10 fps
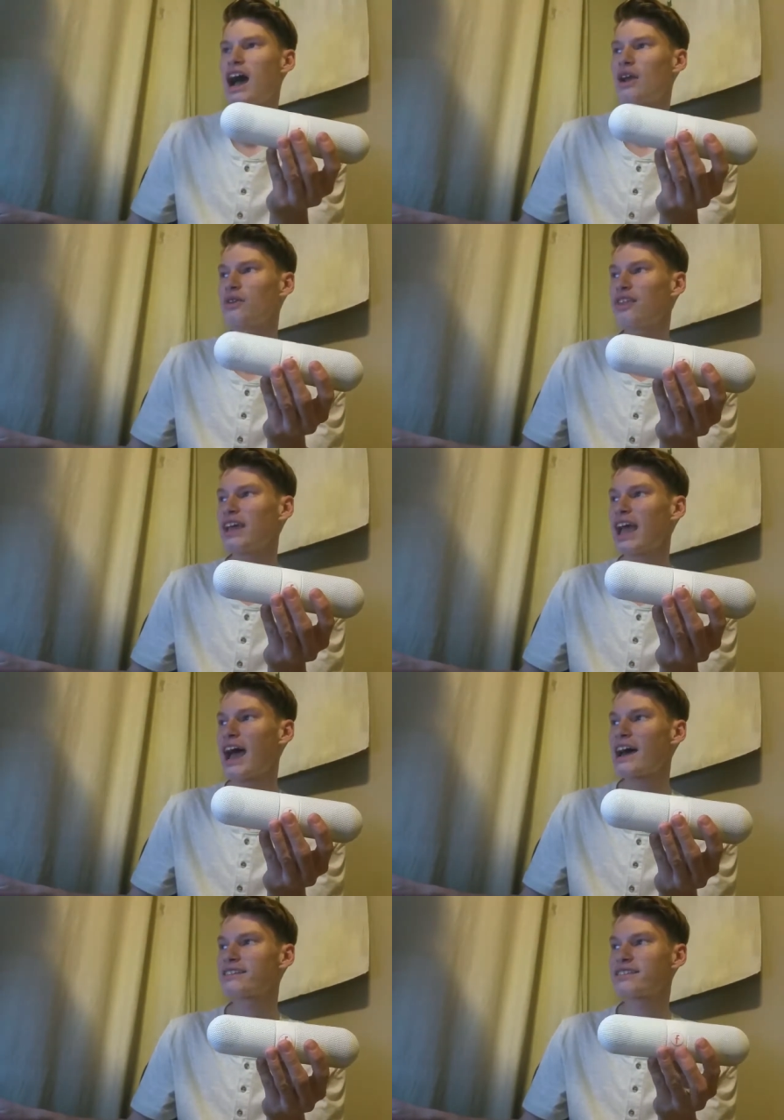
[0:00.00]
I don't think it
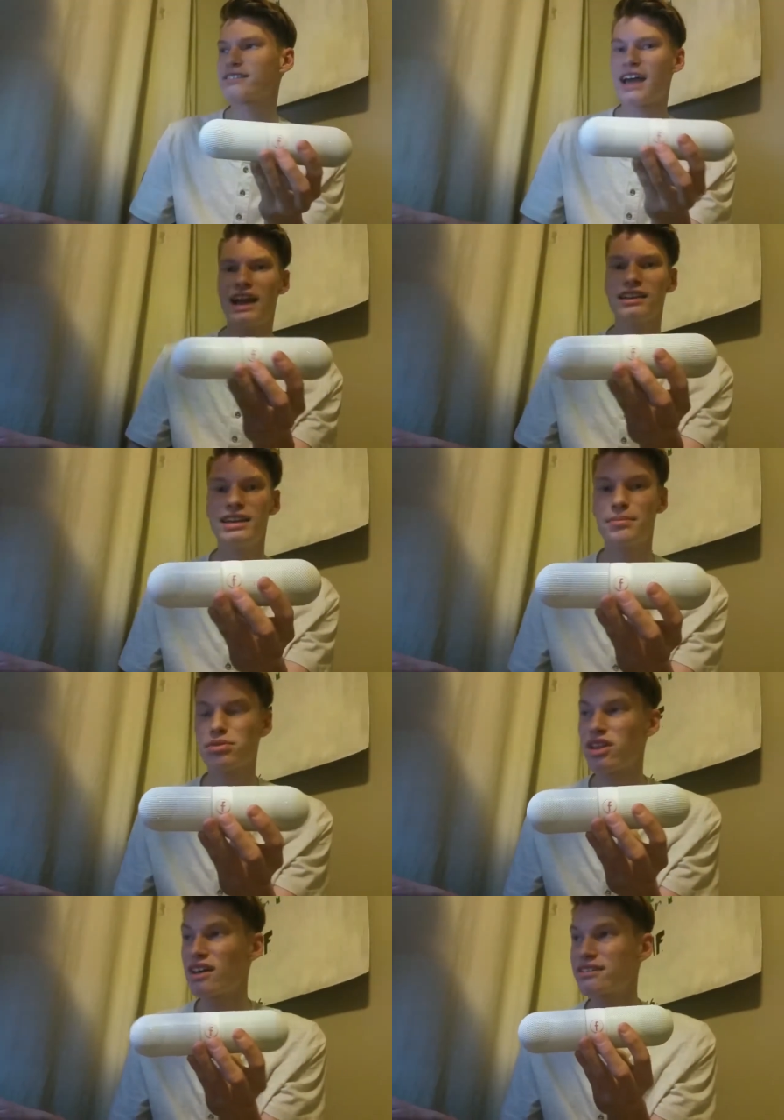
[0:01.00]
has exactly a
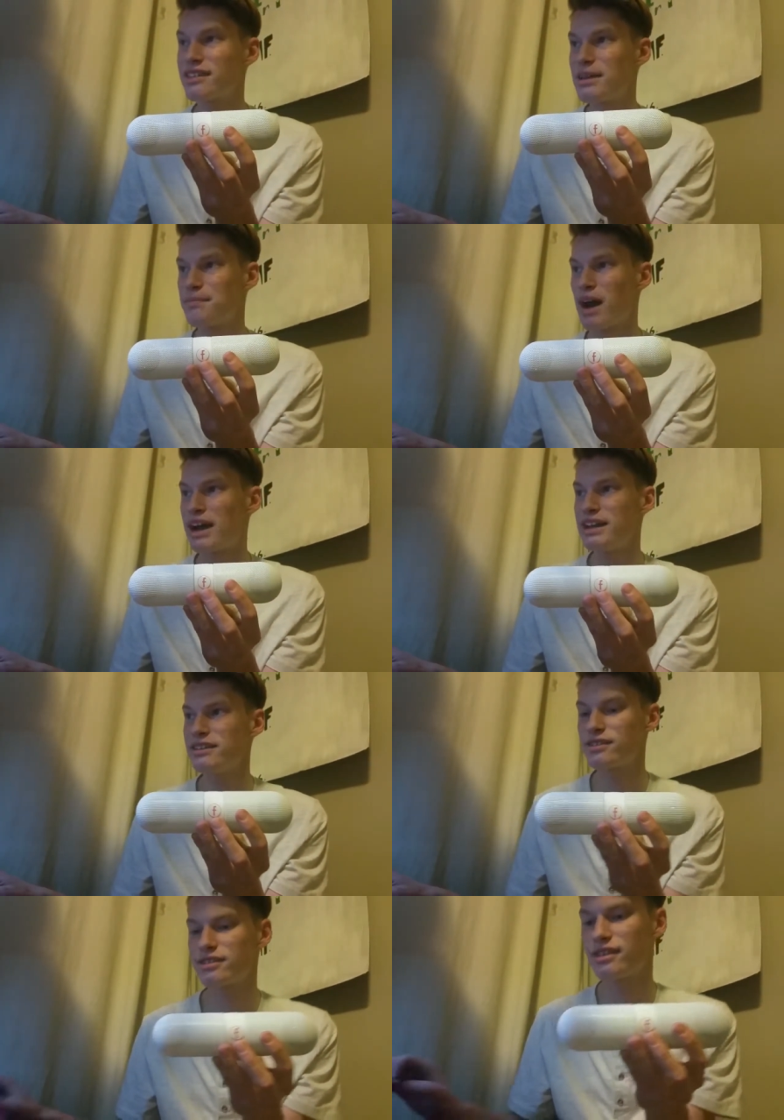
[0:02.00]
plus and minus.